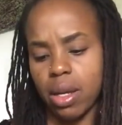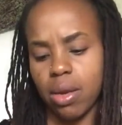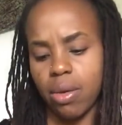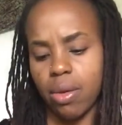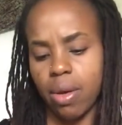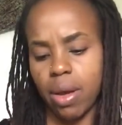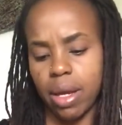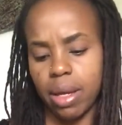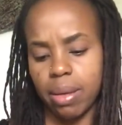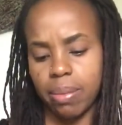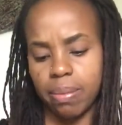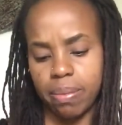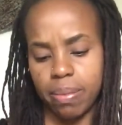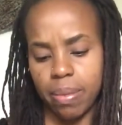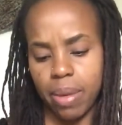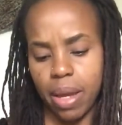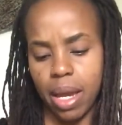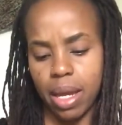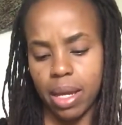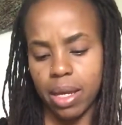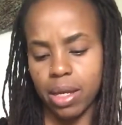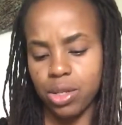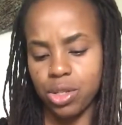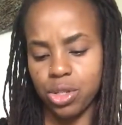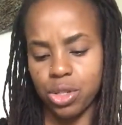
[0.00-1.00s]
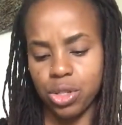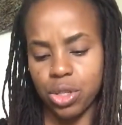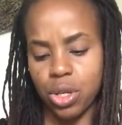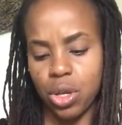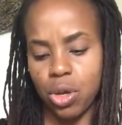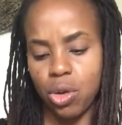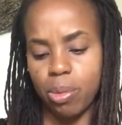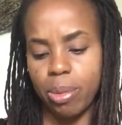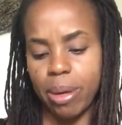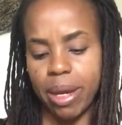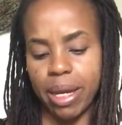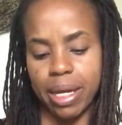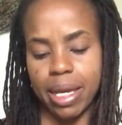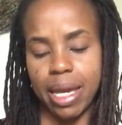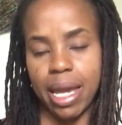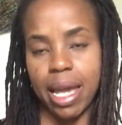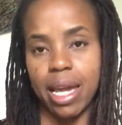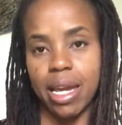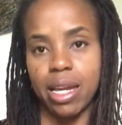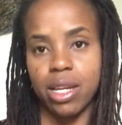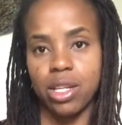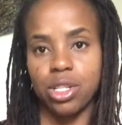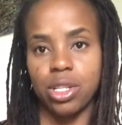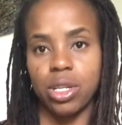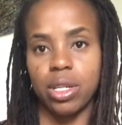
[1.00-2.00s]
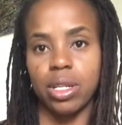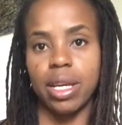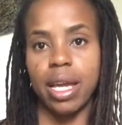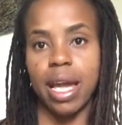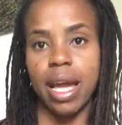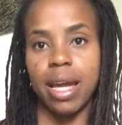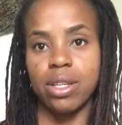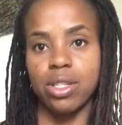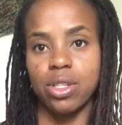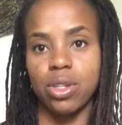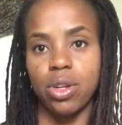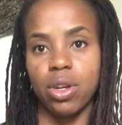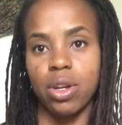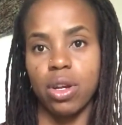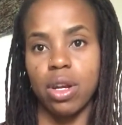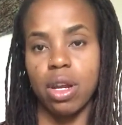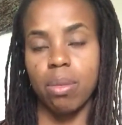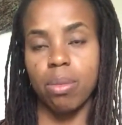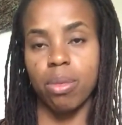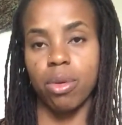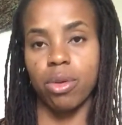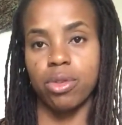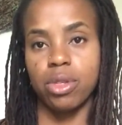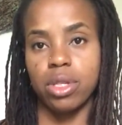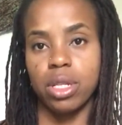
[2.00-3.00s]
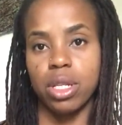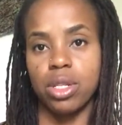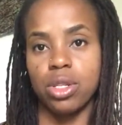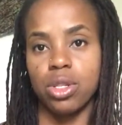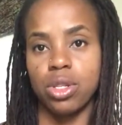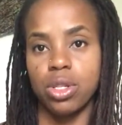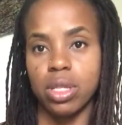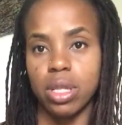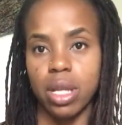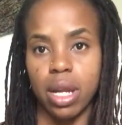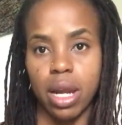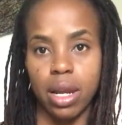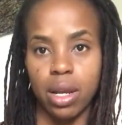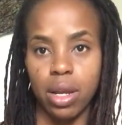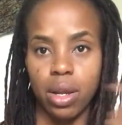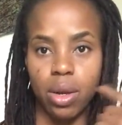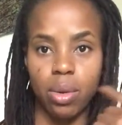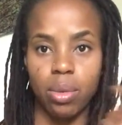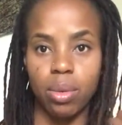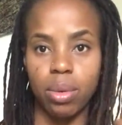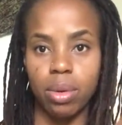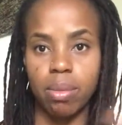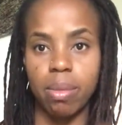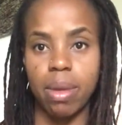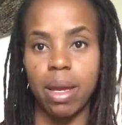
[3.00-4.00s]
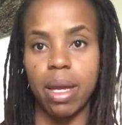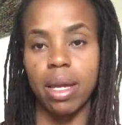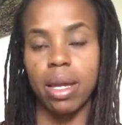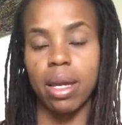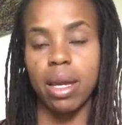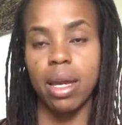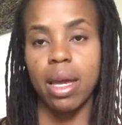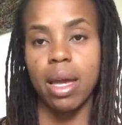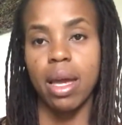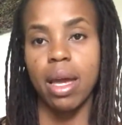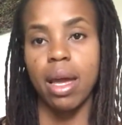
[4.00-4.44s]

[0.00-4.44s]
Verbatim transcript: know, I can just go by gauge and cast on a number of stitches that I know would make